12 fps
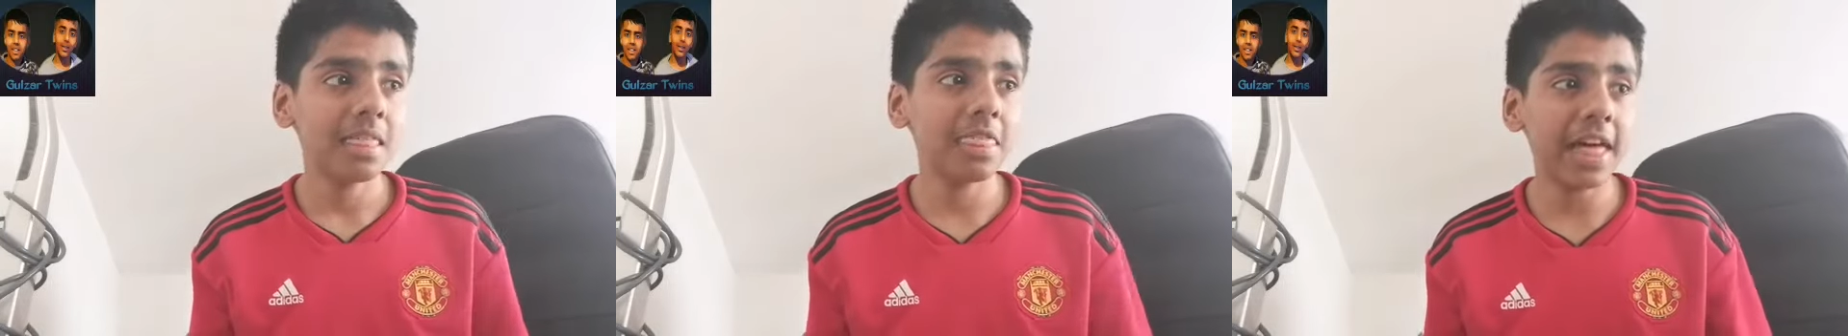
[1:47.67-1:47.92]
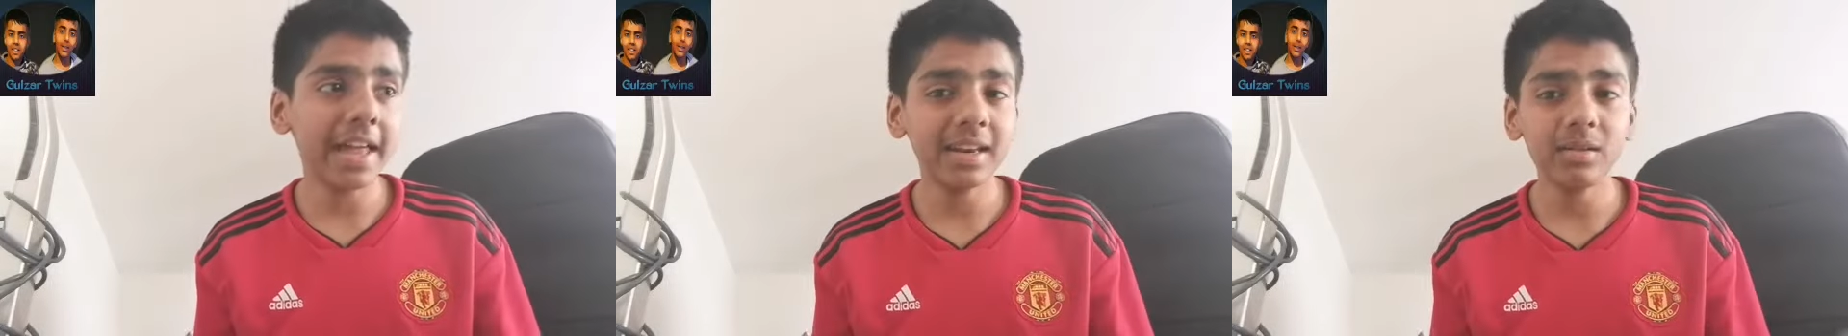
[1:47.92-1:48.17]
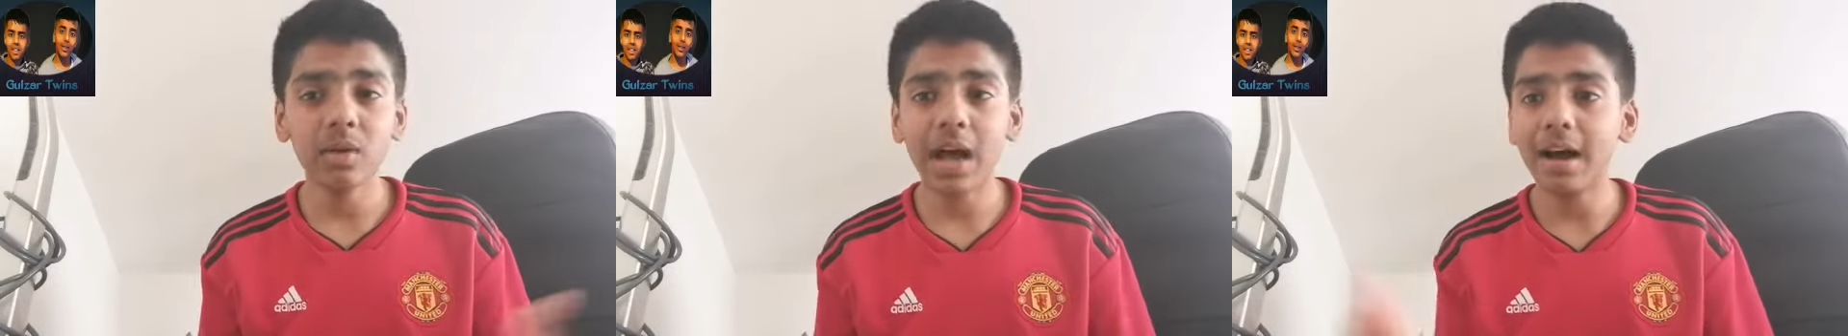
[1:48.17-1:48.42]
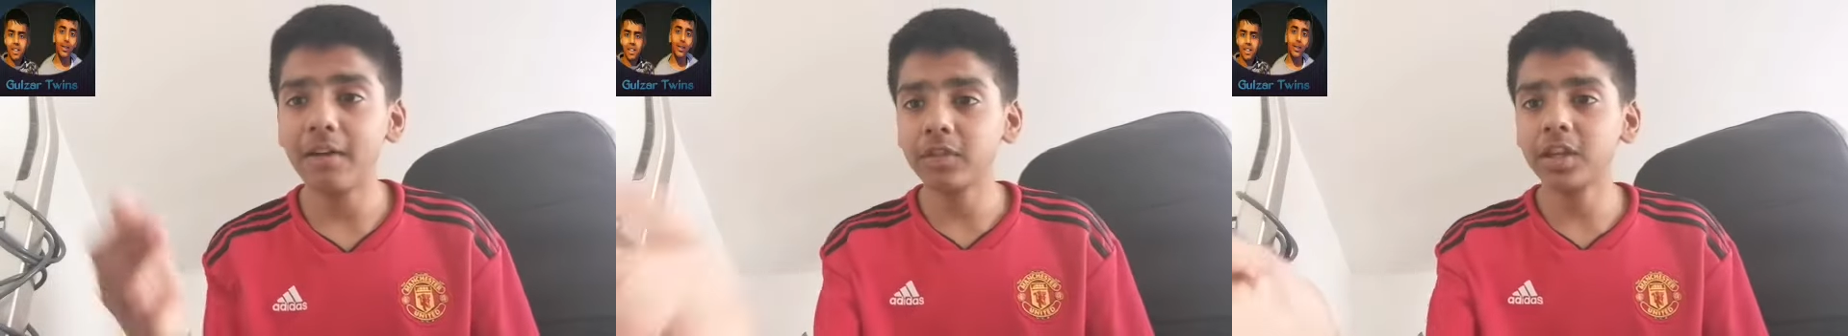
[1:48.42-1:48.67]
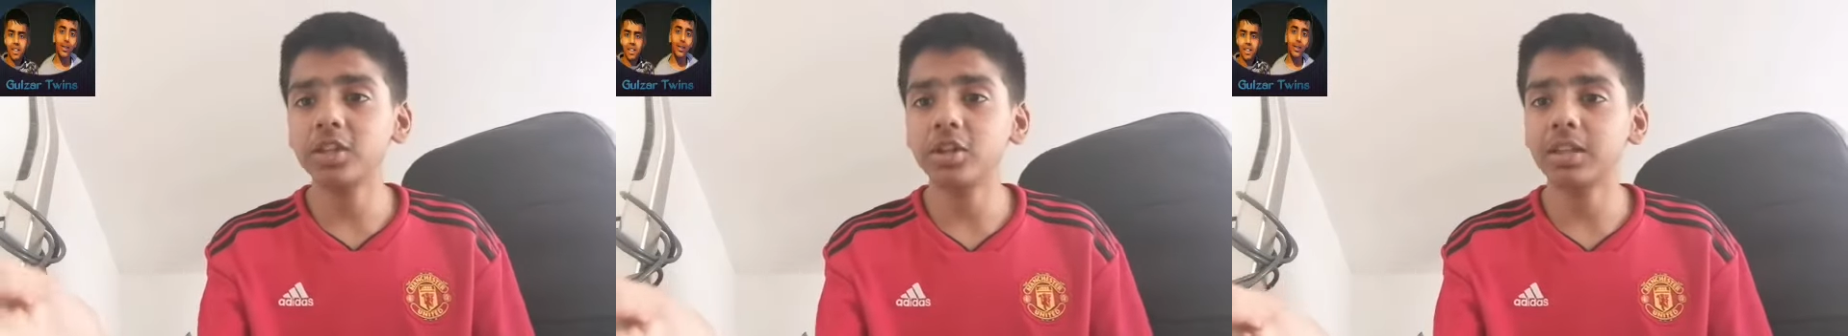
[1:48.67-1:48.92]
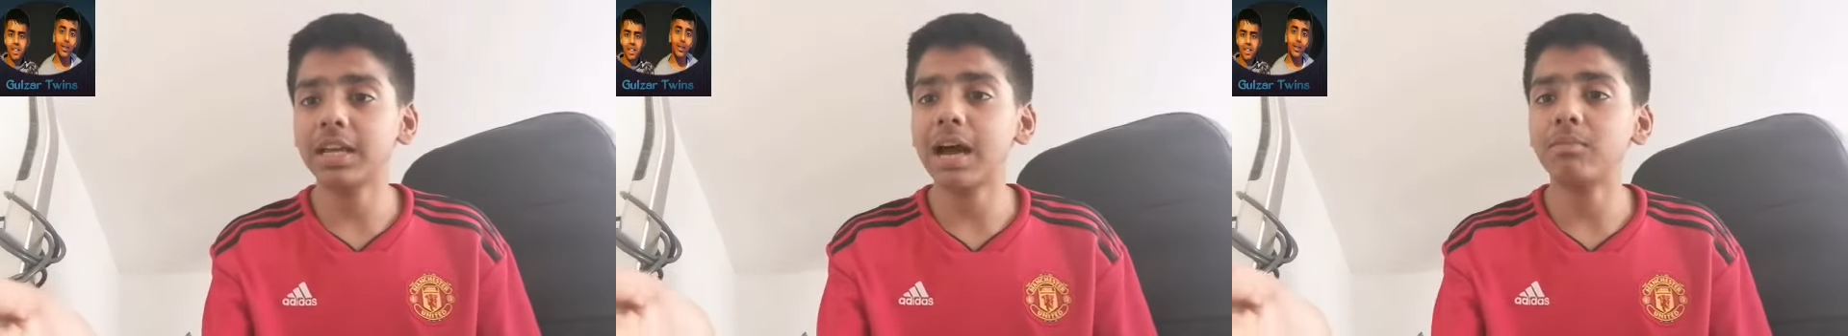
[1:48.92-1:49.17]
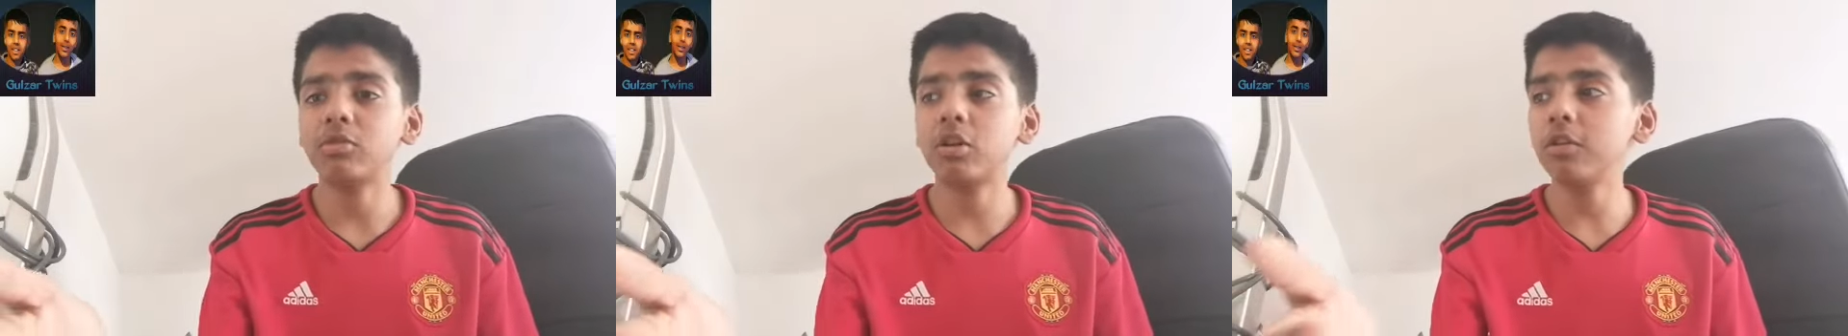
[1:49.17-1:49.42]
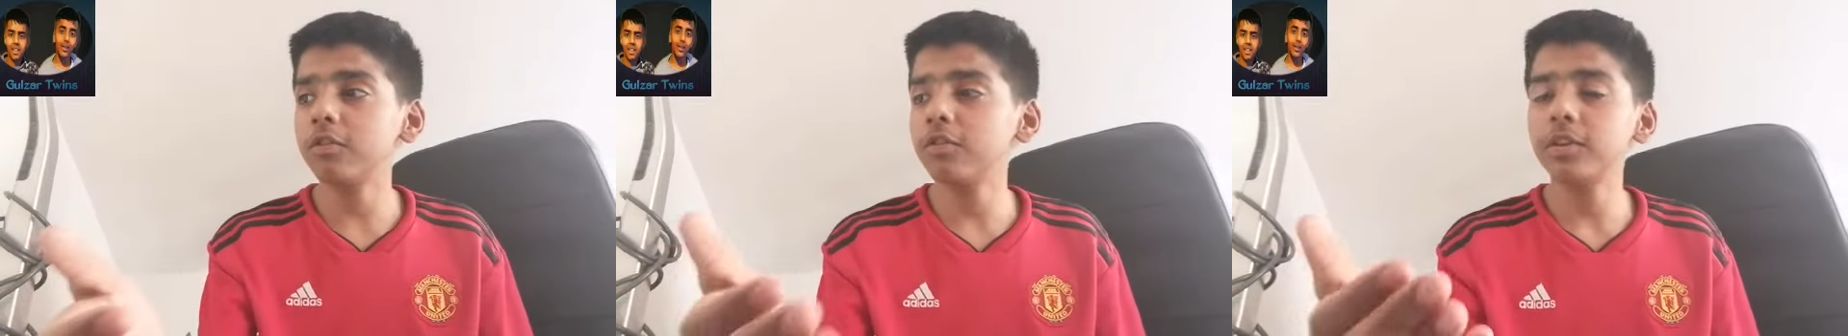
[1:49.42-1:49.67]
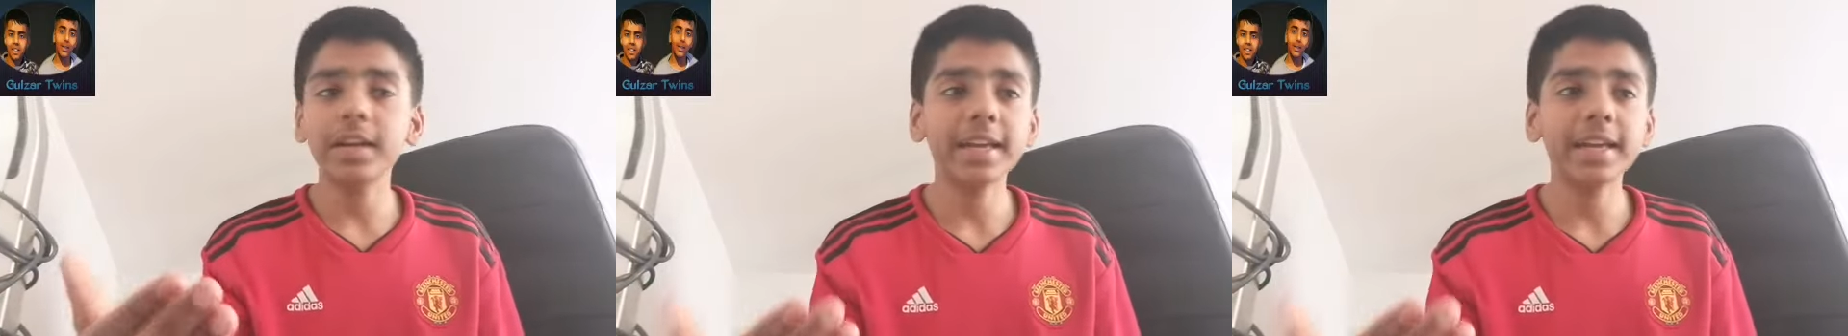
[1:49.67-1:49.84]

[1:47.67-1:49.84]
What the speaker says: Then, after I turned the camera off,